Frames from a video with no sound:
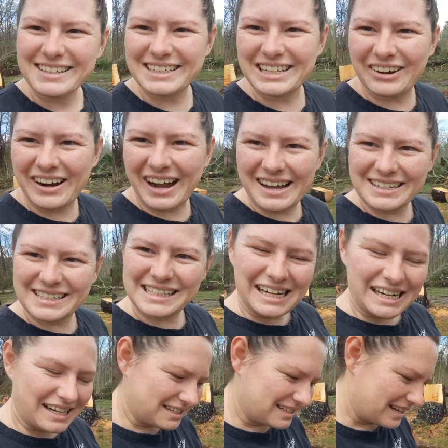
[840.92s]
So guys, like
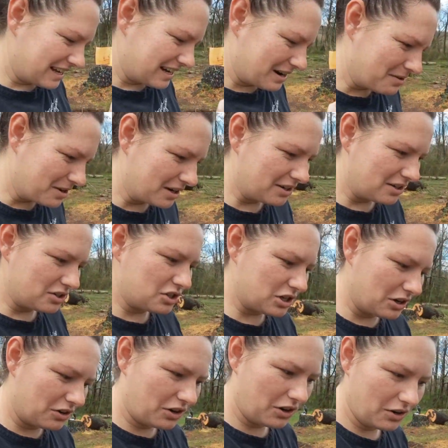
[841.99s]
I said, I wanted to show
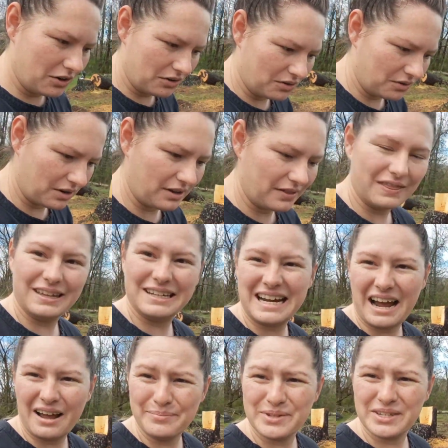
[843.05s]
you the
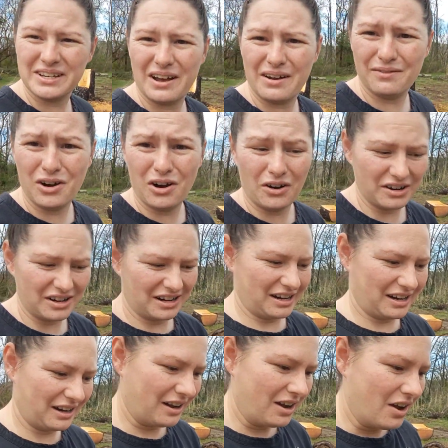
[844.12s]
types of
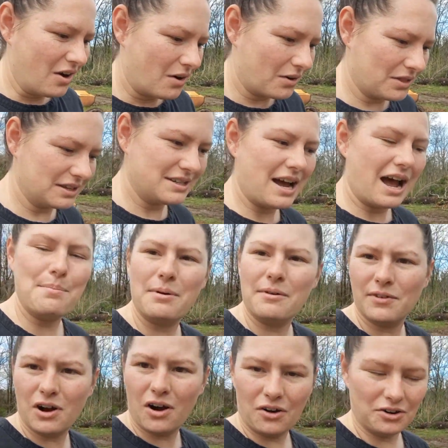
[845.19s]
gardening, or the type
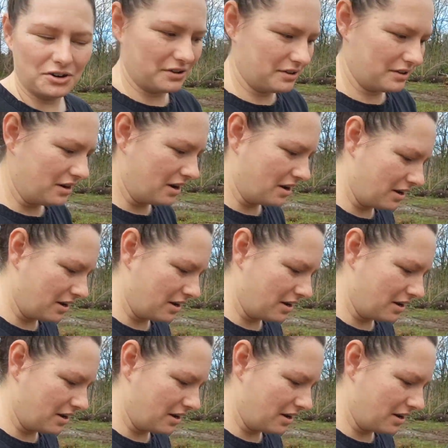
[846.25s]
of garden